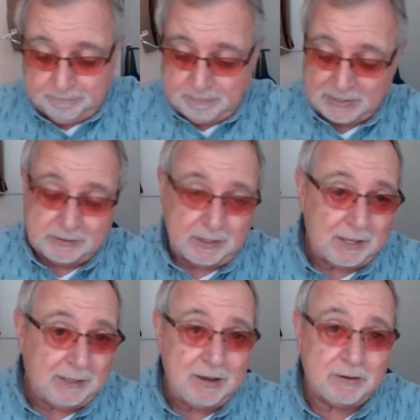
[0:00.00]
And then the
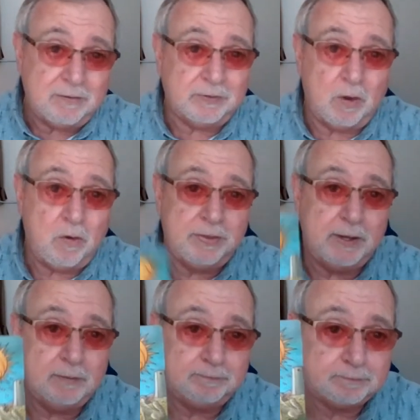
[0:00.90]
likely outcome for the whole
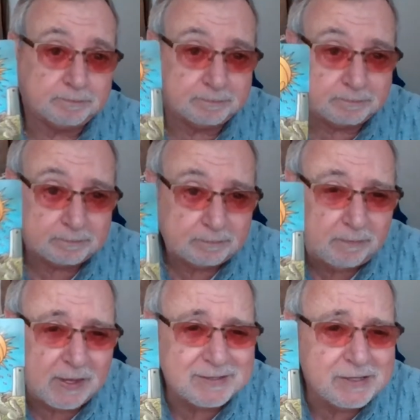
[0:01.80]
thing
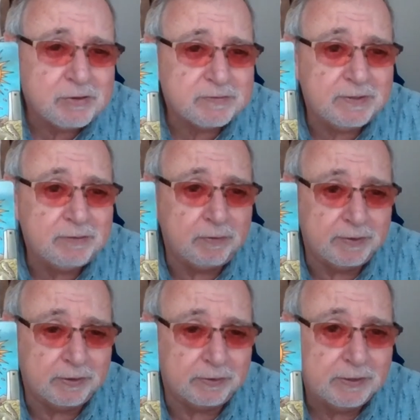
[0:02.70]
is secrets being
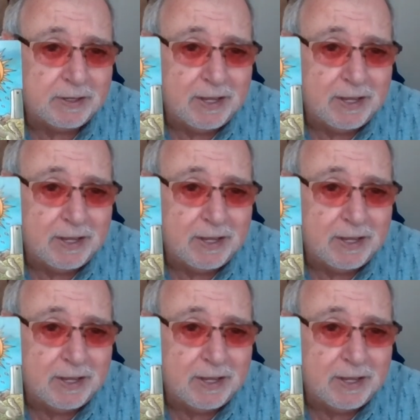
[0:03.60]
revealed.